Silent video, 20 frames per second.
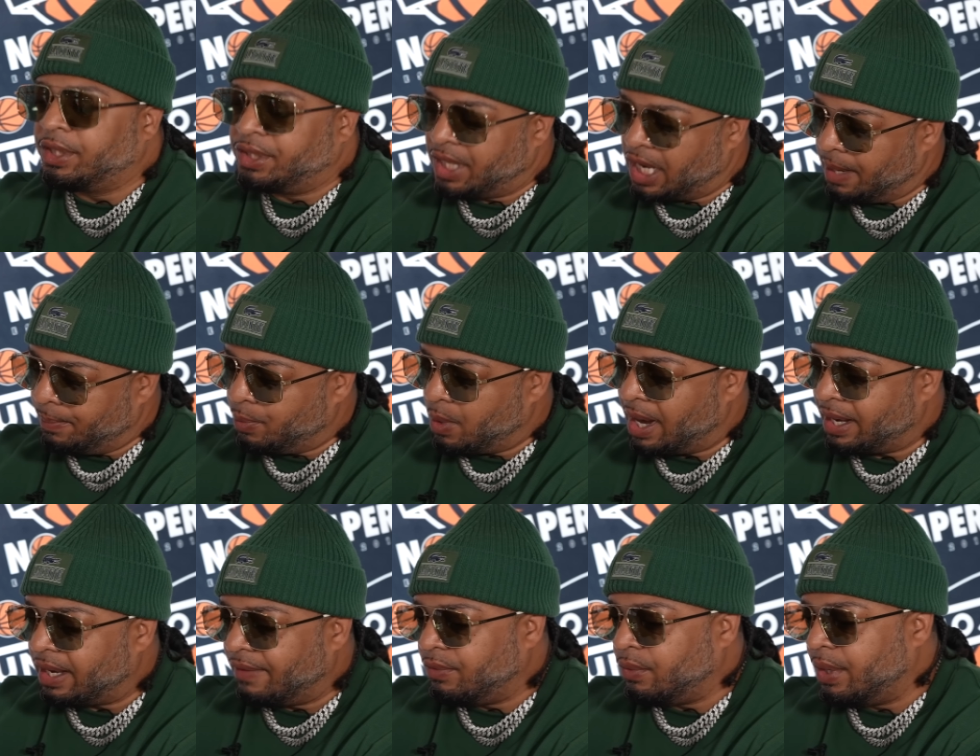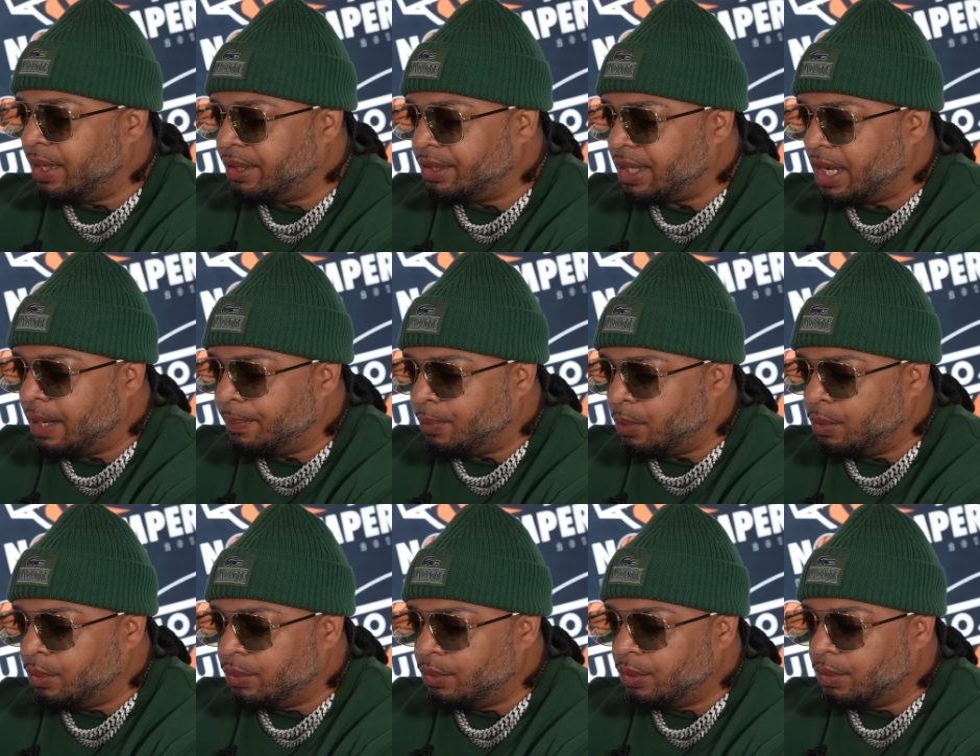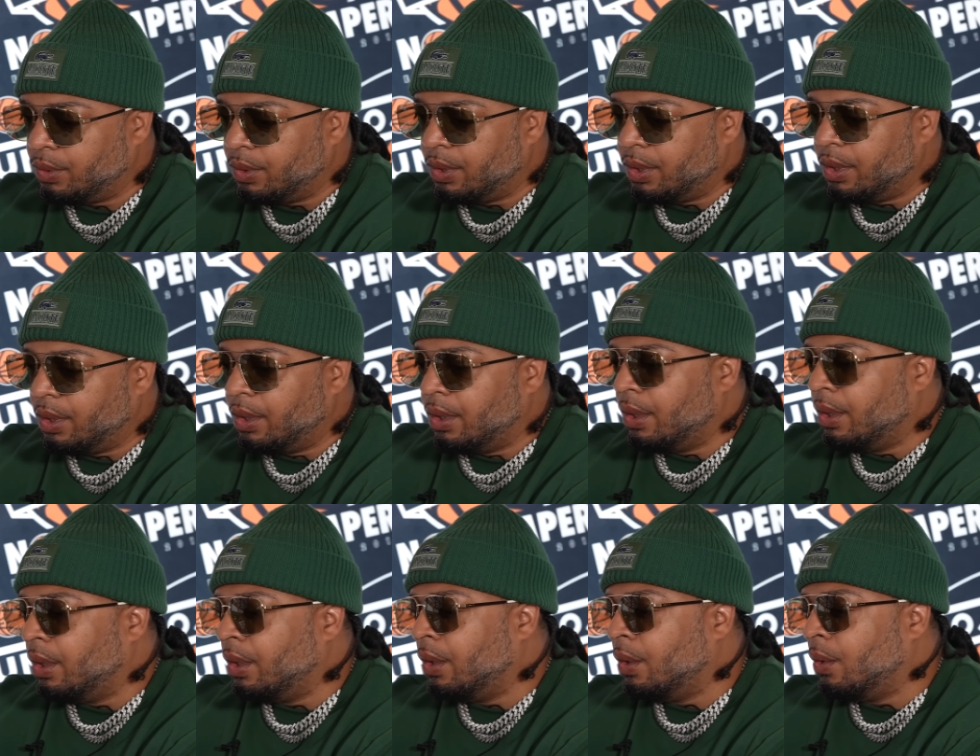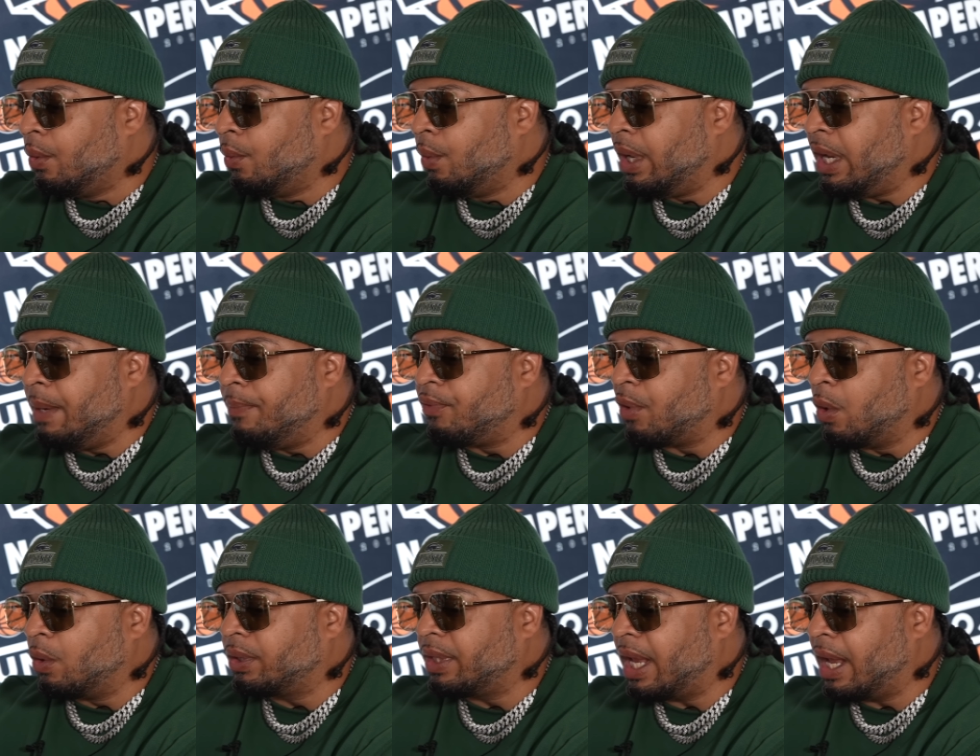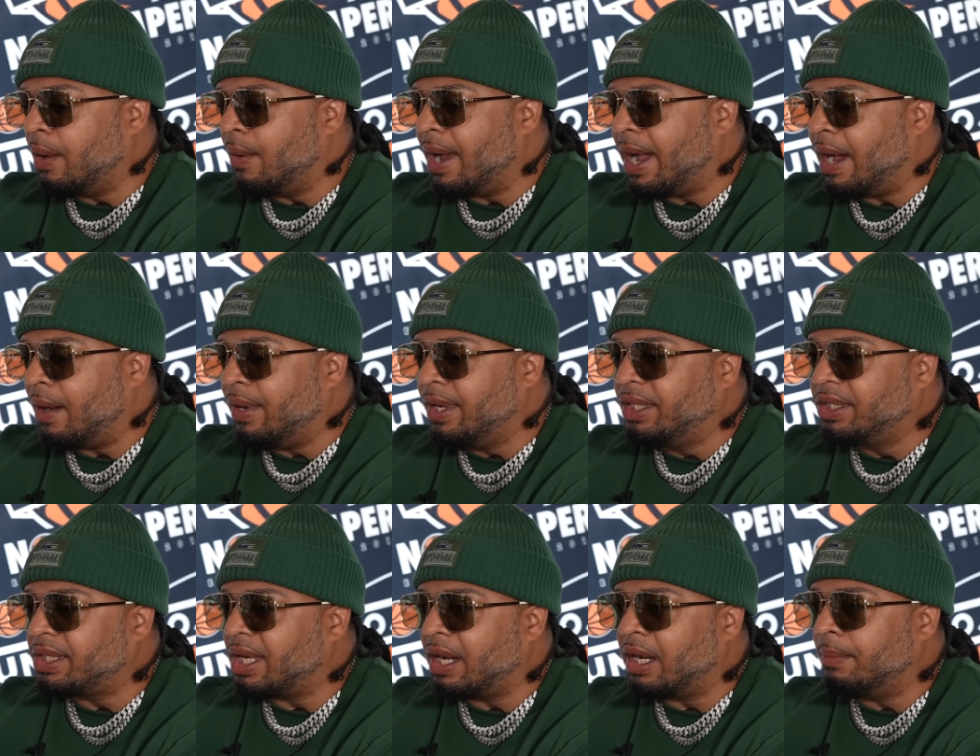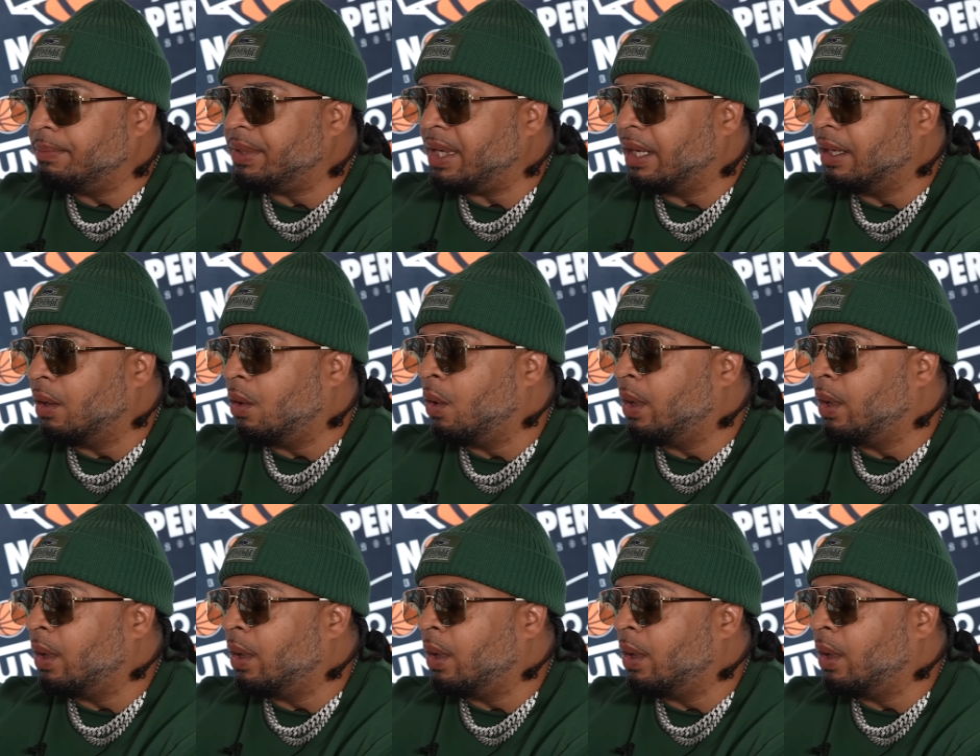example, I'll give you an example. Where he broke down how he set up Delahoya,